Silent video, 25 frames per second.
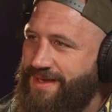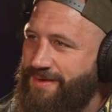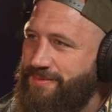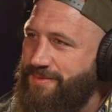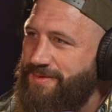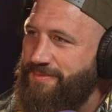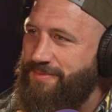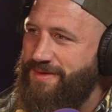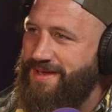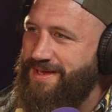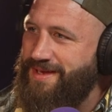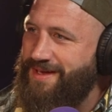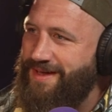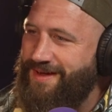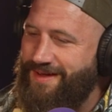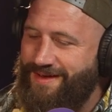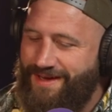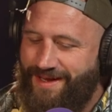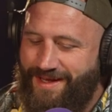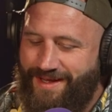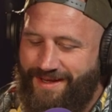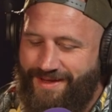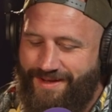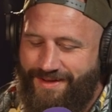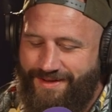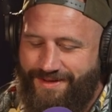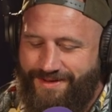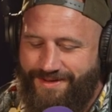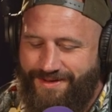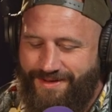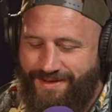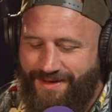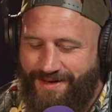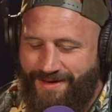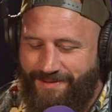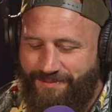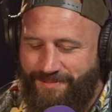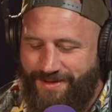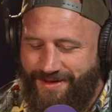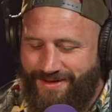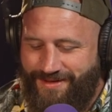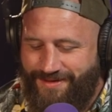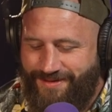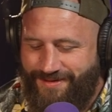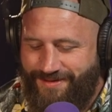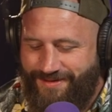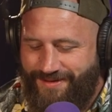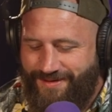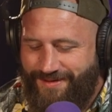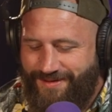come at me like that. Yeah, I mean?
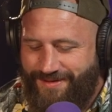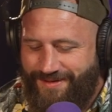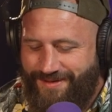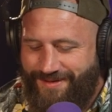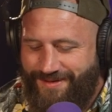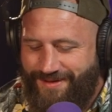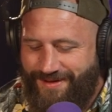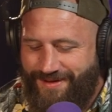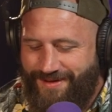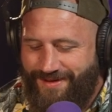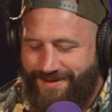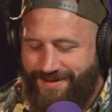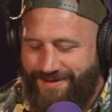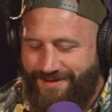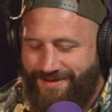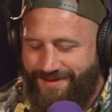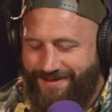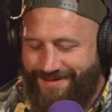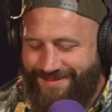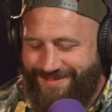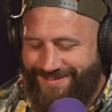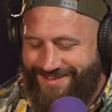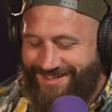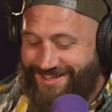Uh,